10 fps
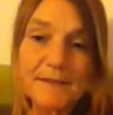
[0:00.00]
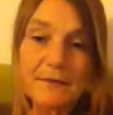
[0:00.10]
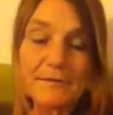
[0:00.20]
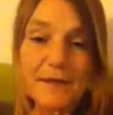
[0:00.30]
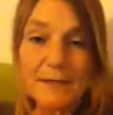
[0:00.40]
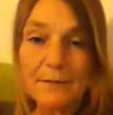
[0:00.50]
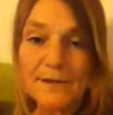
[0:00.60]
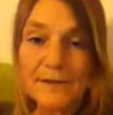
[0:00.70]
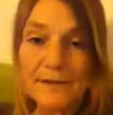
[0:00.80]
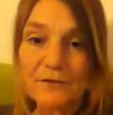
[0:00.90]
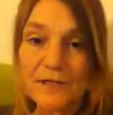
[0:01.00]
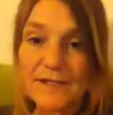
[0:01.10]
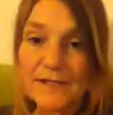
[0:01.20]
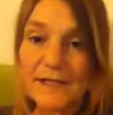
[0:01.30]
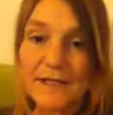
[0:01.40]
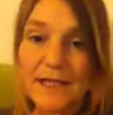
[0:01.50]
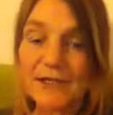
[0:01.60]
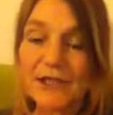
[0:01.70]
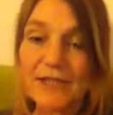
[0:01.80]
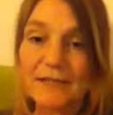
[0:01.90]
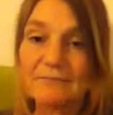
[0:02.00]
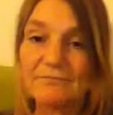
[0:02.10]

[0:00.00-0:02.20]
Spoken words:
So if anyone's interested in actually